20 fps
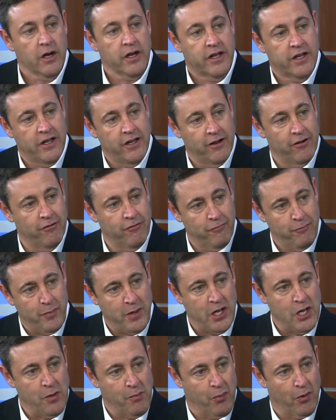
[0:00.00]
Give
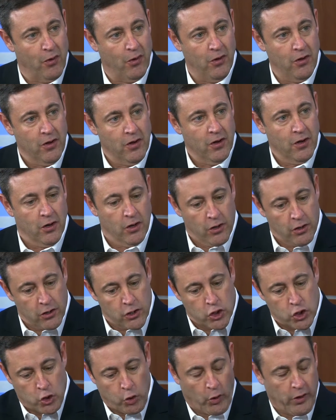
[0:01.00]
people
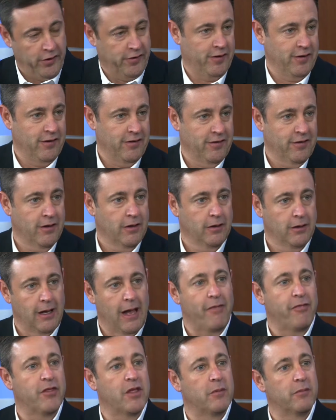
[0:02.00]
choices.
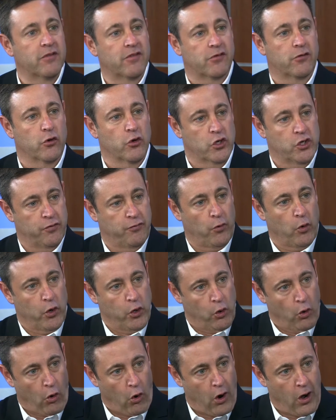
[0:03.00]
Let them search for
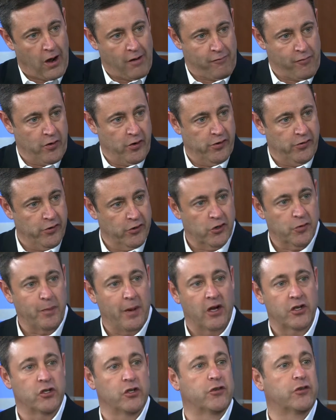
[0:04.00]
your offers, your
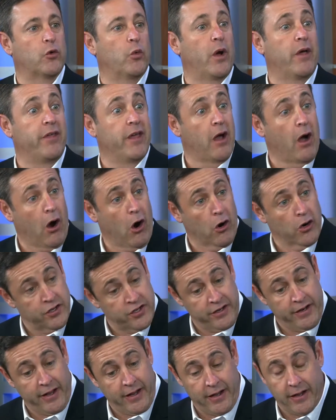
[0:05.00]
specials the way they are
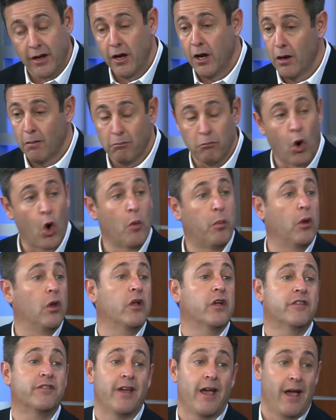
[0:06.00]
today. Mobile
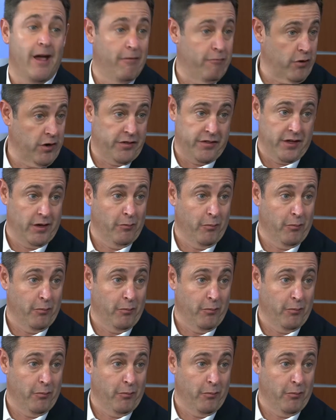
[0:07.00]
is everything,